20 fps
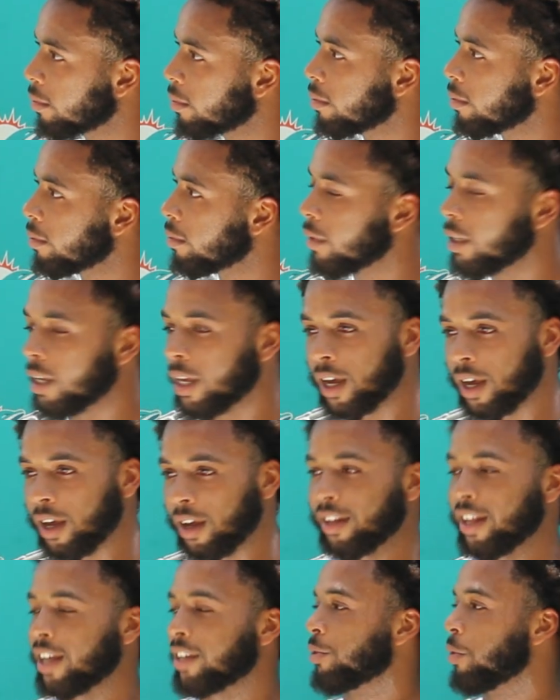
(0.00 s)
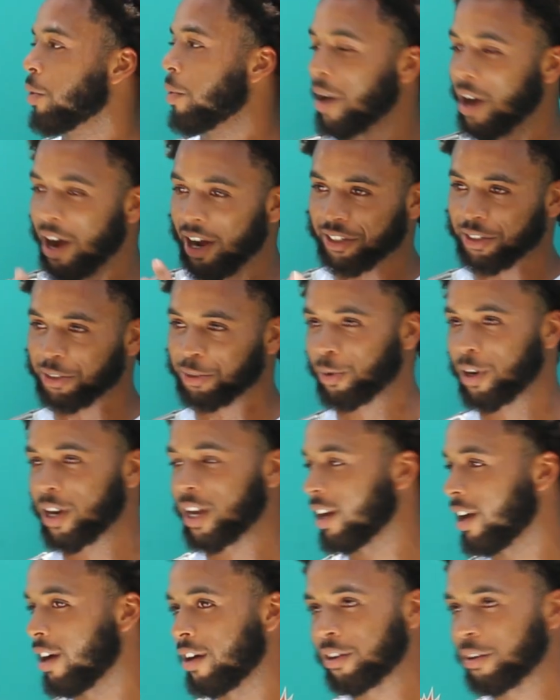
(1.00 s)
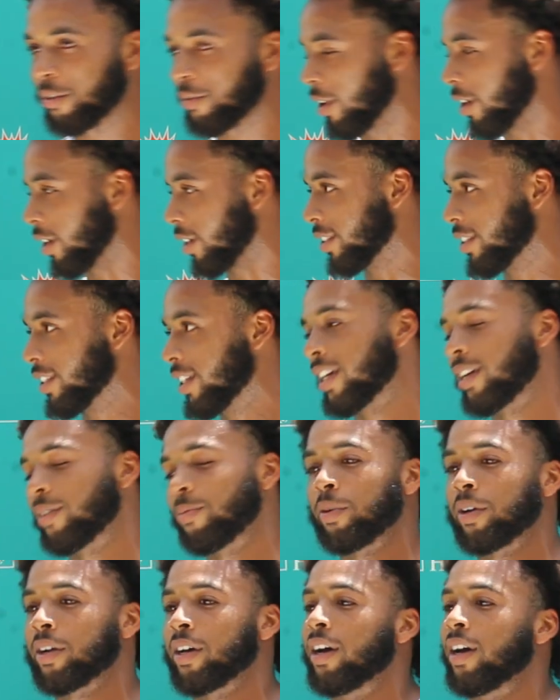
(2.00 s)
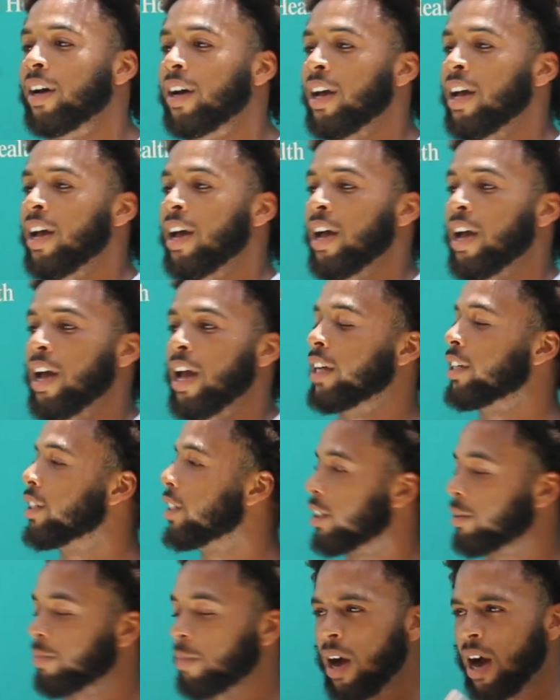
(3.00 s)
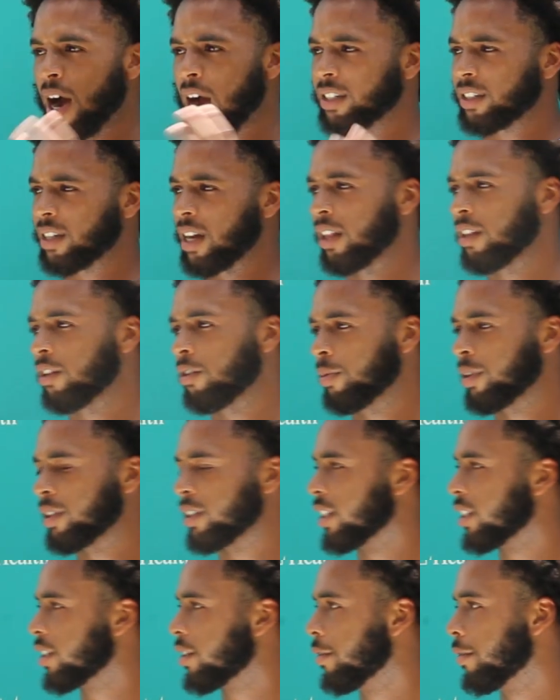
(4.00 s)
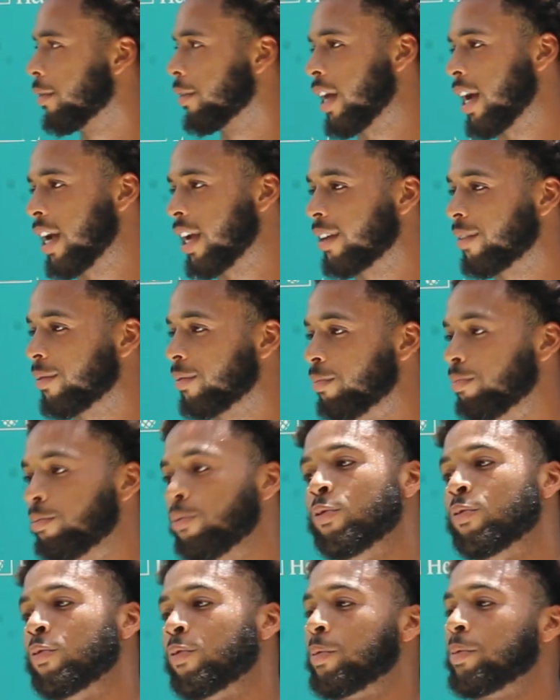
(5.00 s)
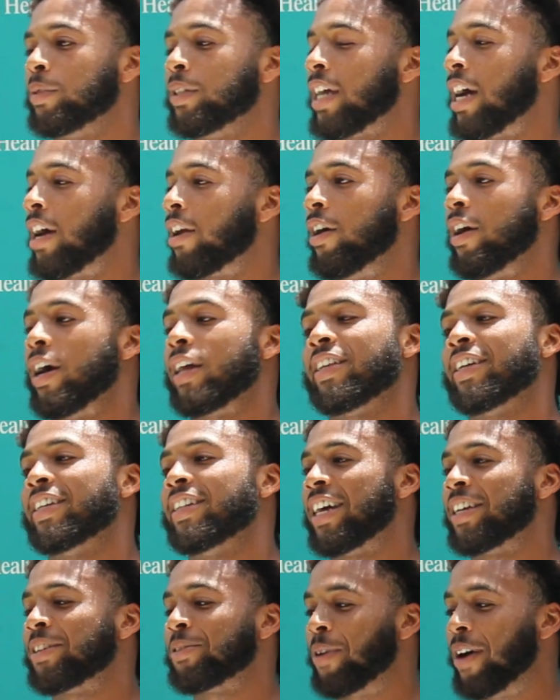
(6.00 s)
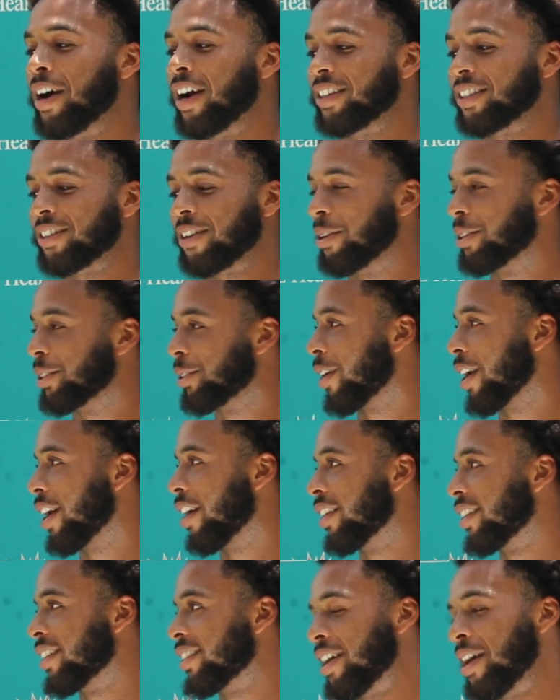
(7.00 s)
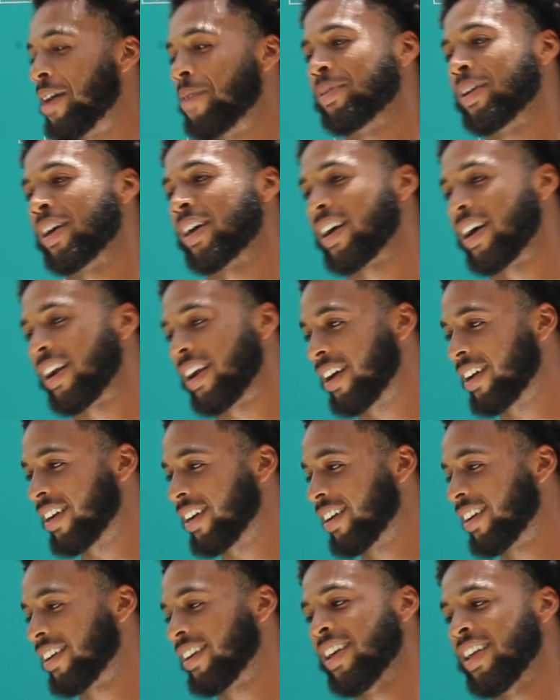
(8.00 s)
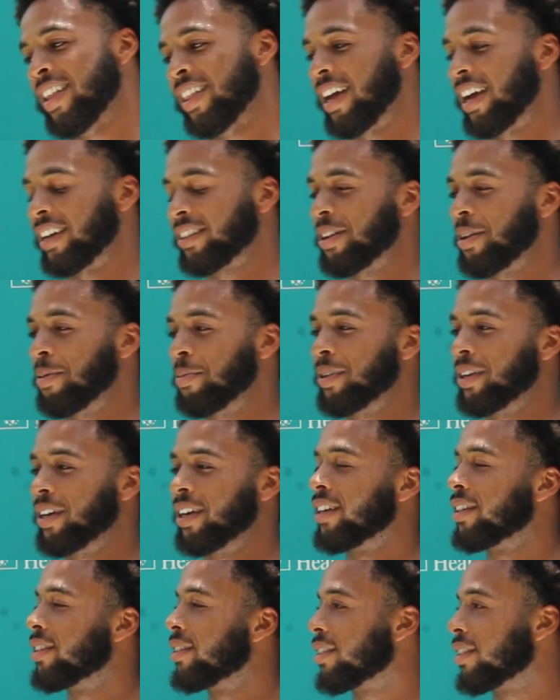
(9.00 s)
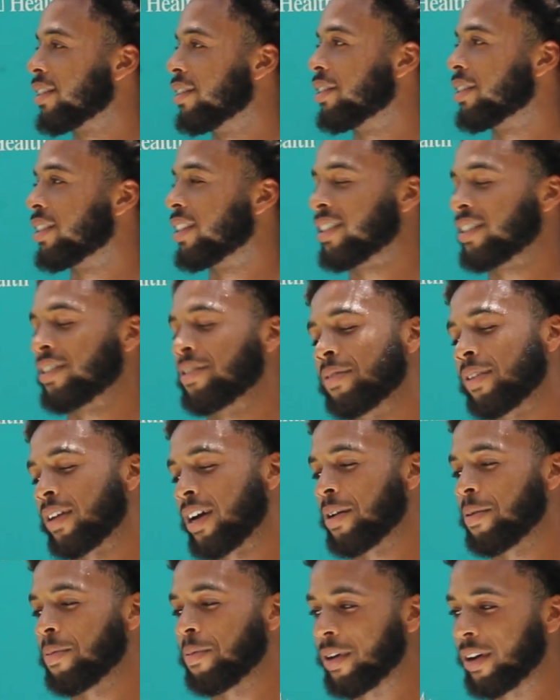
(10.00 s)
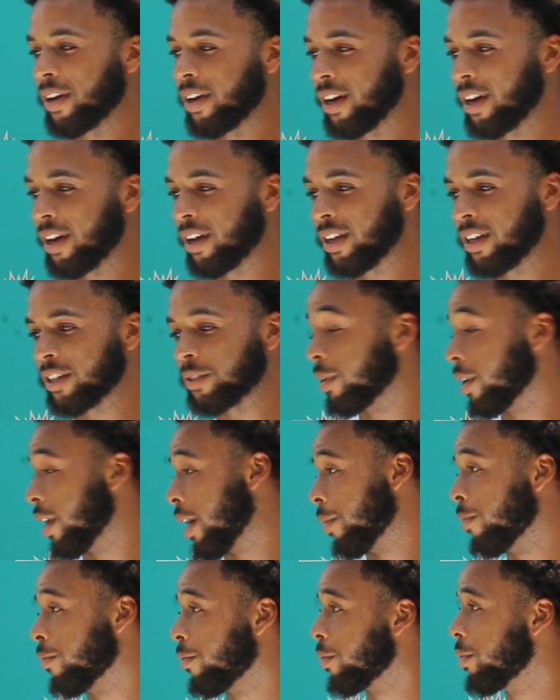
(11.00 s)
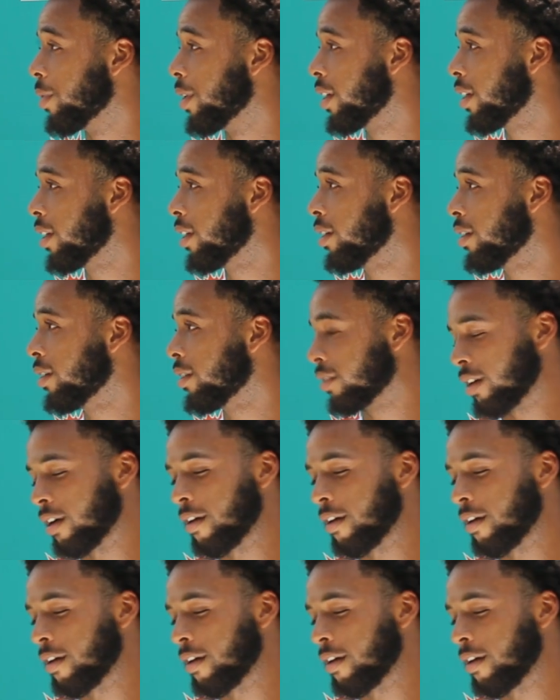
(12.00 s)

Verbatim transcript: Yeah, that's why my eyes is red. I don't know if y'all can see it, but uh, it's just my eyes got a little bit sensitive to light moving from Seattle. I think that's why. It's always gray all the time, and I got out here the last couple of years, it's a little sensitive to light, but uh, it's been helping for me, so.